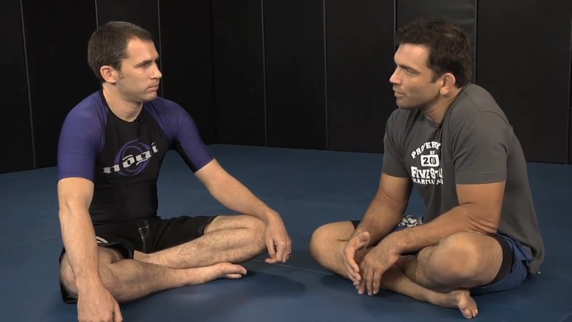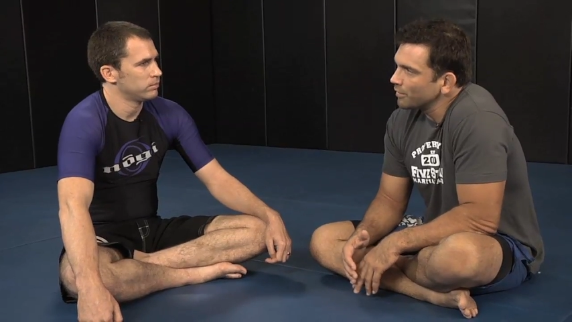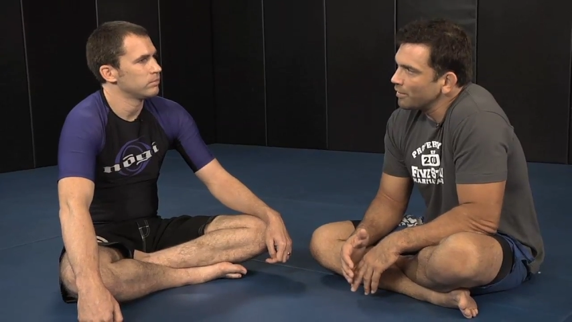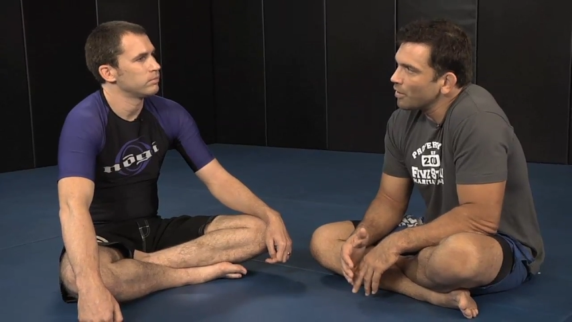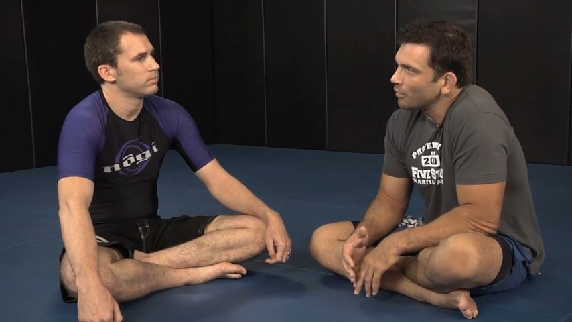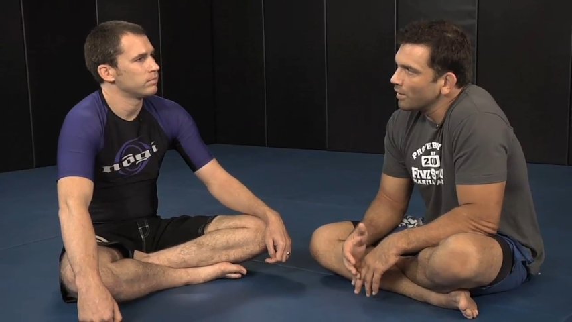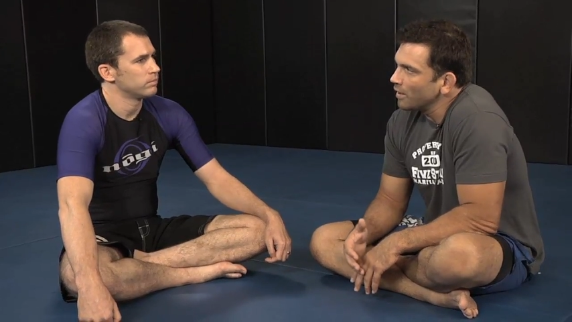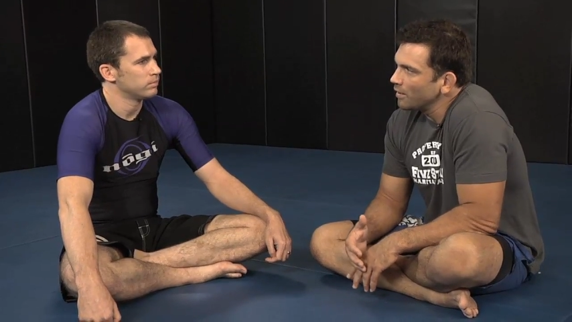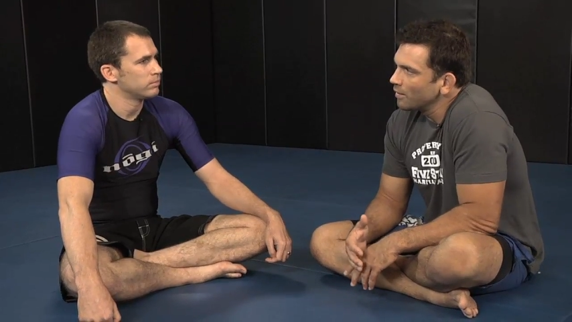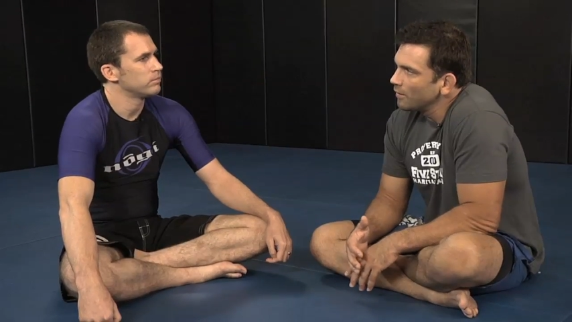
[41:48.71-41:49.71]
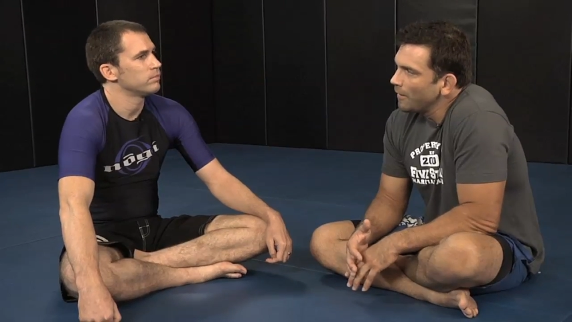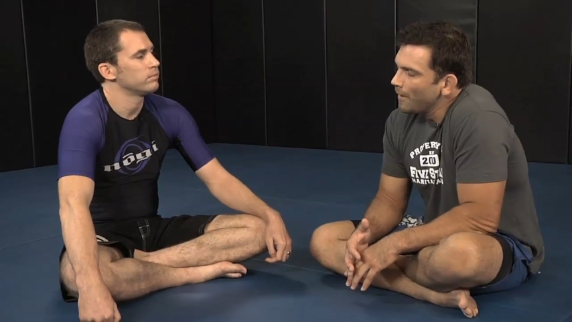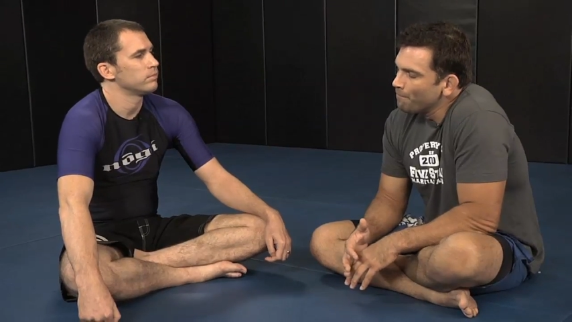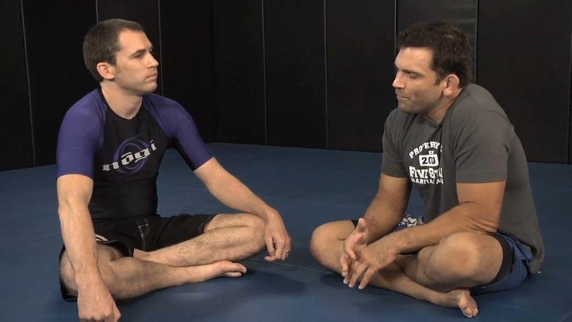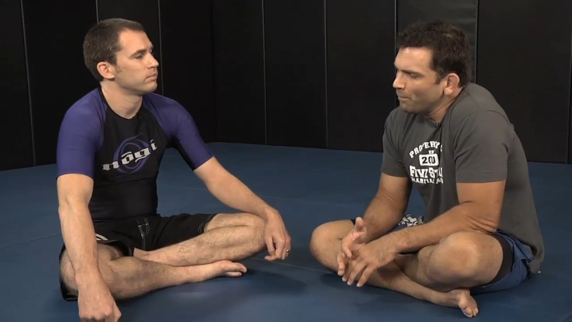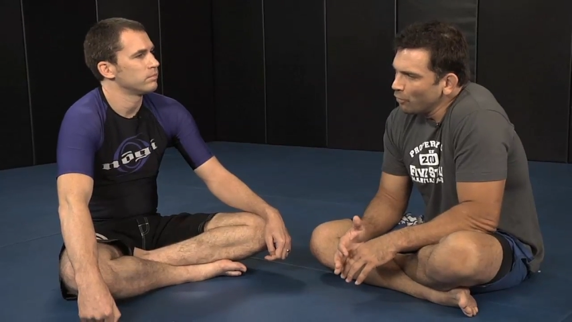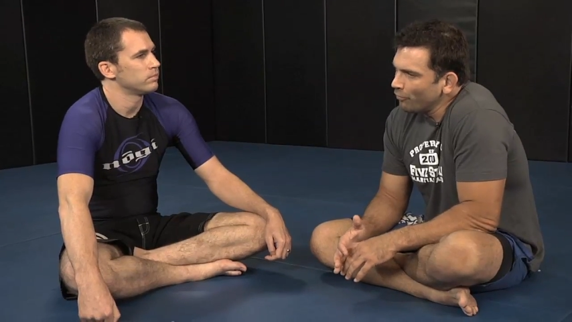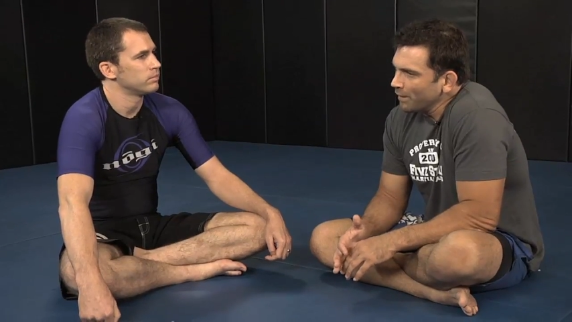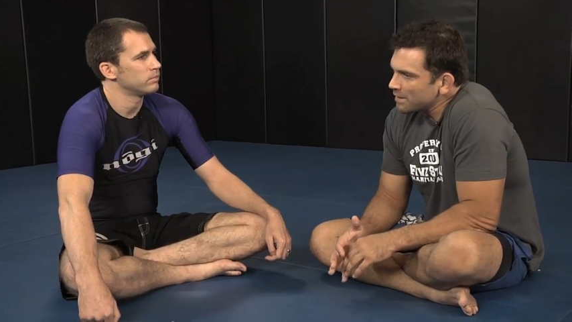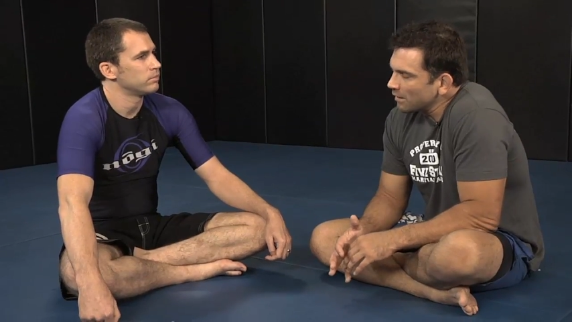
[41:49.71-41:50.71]
Speaker 1: with the no-gi. Mm-hmm. The
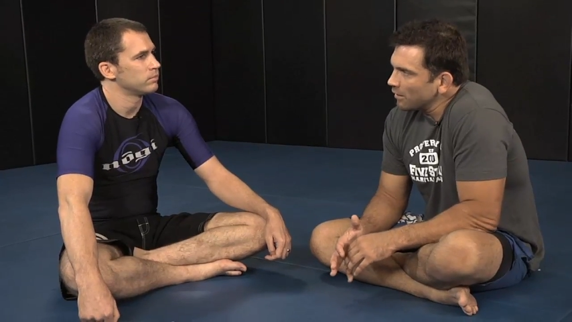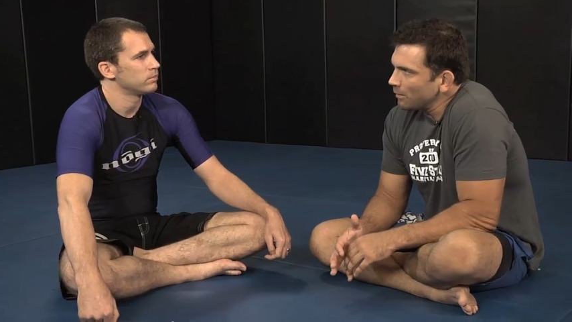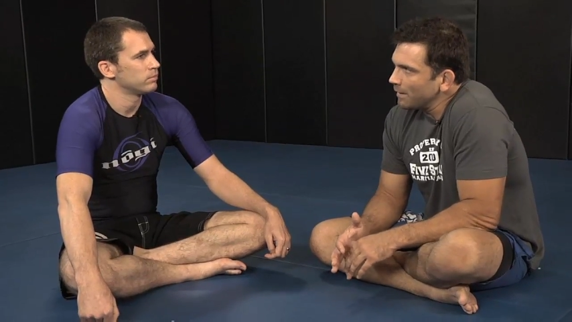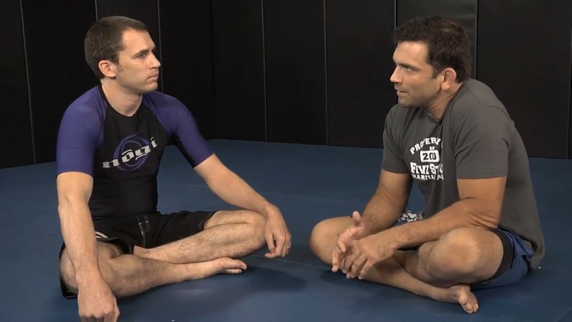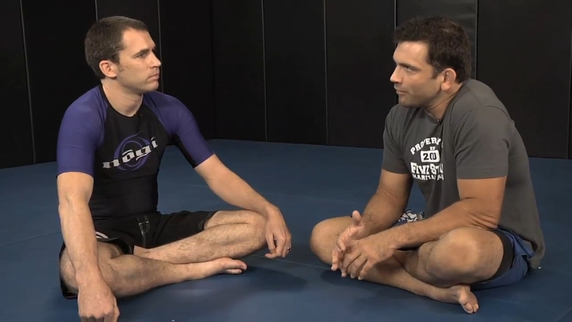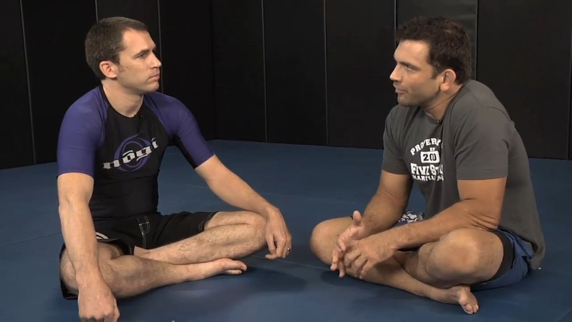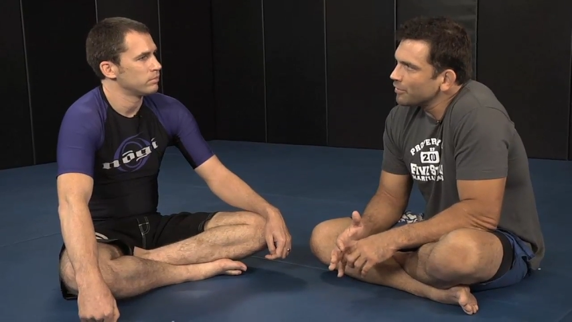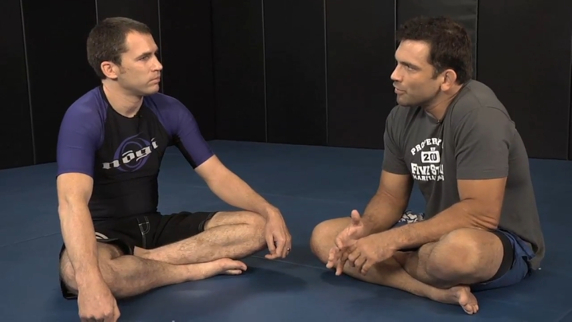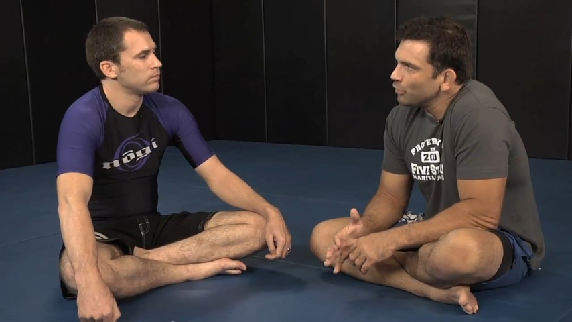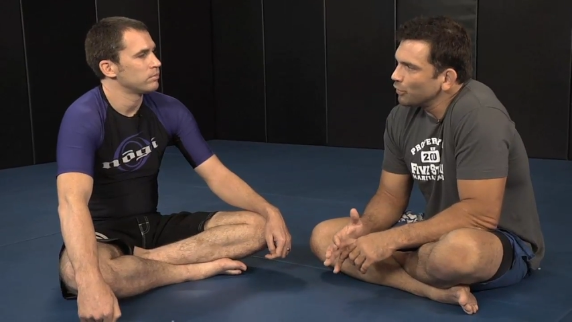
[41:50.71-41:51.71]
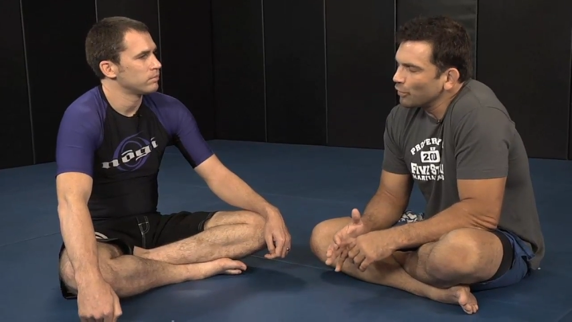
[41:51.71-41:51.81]
movement's a little bit different too.